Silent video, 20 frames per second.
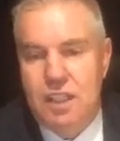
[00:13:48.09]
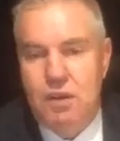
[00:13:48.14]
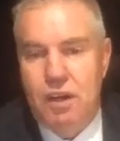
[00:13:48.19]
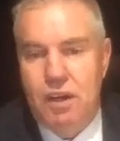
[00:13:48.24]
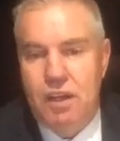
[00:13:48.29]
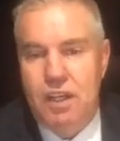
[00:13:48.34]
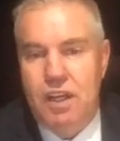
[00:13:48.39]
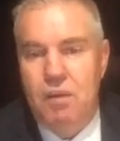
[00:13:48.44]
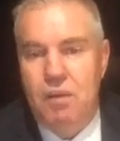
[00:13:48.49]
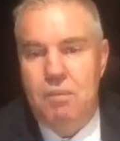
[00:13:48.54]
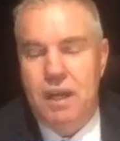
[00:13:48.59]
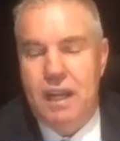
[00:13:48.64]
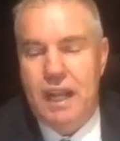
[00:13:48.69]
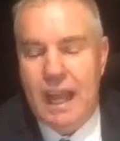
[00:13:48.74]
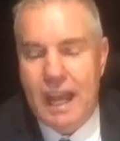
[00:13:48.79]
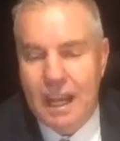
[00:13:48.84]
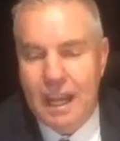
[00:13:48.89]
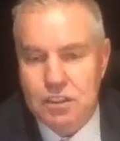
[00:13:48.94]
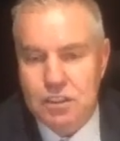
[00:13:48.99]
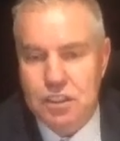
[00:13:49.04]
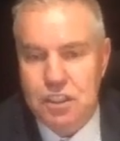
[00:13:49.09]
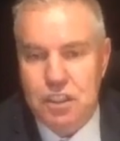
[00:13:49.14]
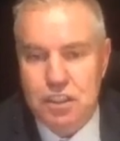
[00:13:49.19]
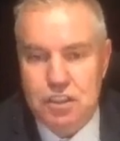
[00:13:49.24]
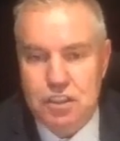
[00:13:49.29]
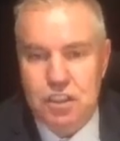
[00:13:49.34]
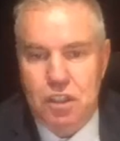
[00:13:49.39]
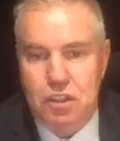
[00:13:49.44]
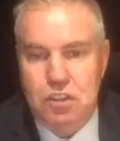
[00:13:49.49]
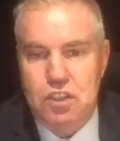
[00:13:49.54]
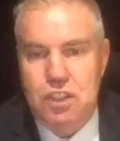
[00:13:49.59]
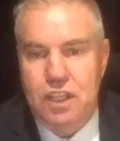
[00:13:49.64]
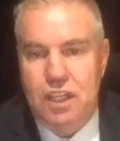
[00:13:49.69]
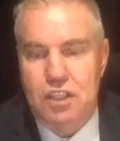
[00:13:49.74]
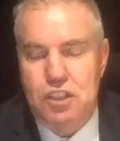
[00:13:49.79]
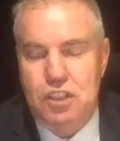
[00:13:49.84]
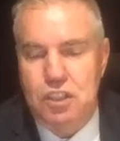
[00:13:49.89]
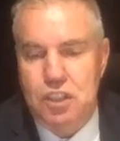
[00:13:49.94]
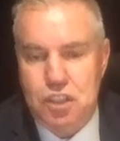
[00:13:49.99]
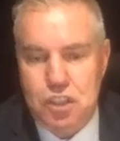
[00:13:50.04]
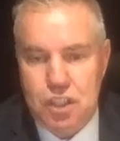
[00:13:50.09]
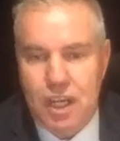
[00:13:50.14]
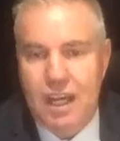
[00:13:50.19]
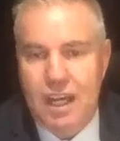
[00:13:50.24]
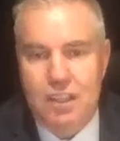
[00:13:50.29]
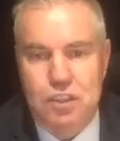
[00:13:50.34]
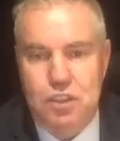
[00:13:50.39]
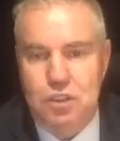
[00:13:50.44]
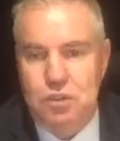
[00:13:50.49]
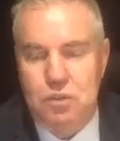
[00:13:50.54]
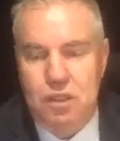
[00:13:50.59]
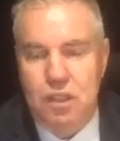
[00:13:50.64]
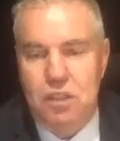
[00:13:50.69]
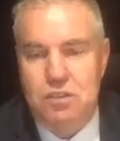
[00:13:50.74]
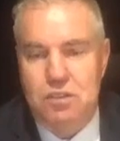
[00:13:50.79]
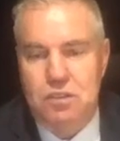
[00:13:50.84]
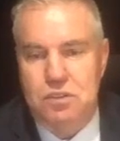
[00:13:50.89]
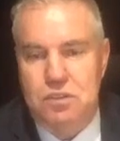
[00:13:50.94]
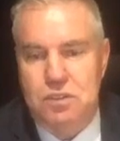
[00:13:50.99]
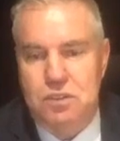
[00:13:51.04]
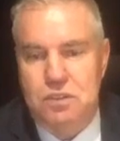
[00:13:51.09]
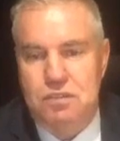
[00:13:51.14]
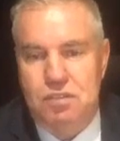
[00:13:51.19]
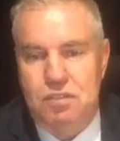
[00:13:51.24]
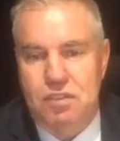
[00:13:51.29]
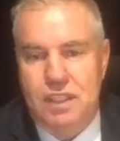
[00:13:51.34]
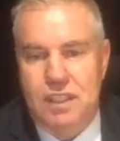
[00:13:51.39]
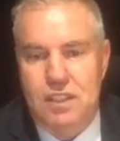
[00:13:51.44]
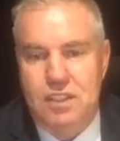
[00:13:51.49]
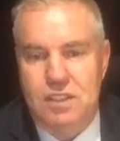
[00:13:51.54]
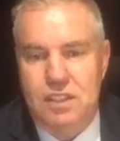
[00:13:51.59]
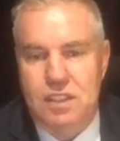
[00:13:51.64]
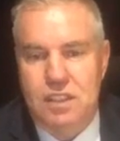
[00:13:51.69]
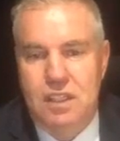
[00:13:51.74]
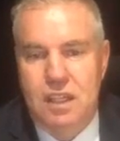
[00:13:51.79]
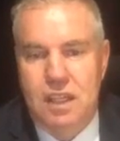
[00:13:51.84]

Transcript: I know about housing association charges, all those sorts of things.